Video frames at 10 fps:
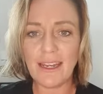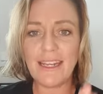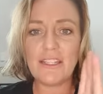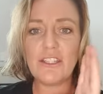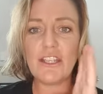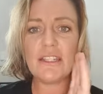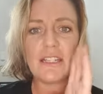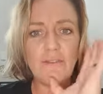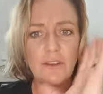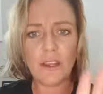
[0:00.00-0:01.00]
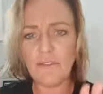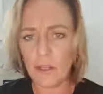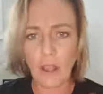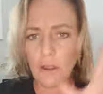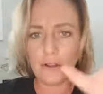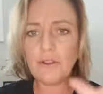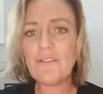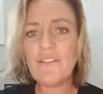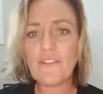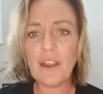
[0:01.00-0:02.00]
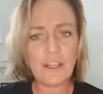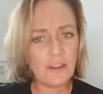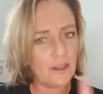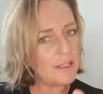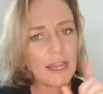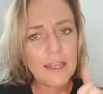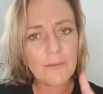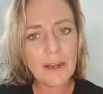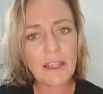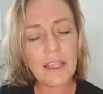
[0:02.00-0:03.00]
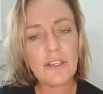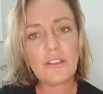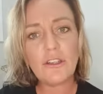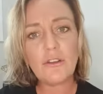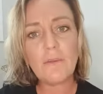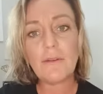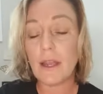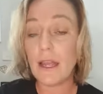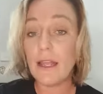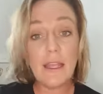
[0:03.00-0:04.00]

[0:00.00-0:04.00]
It is just if you if you go gluten free and you take your medication, you'll be right.